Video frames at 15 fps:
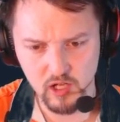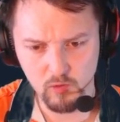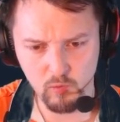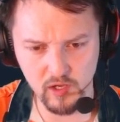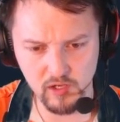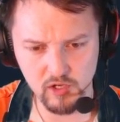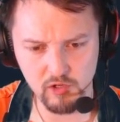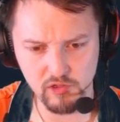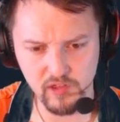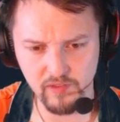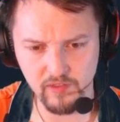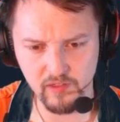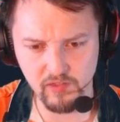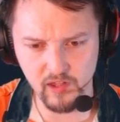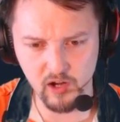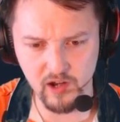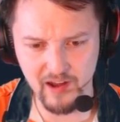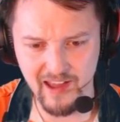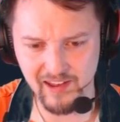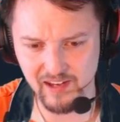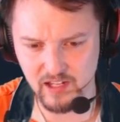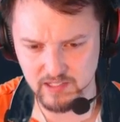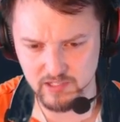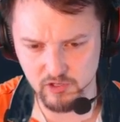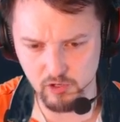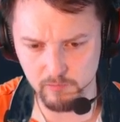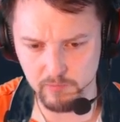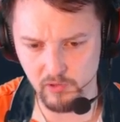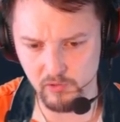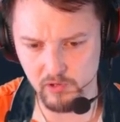One new thing that they are adding is
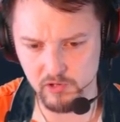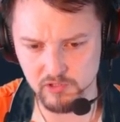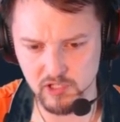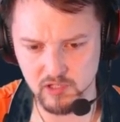2 Plutos.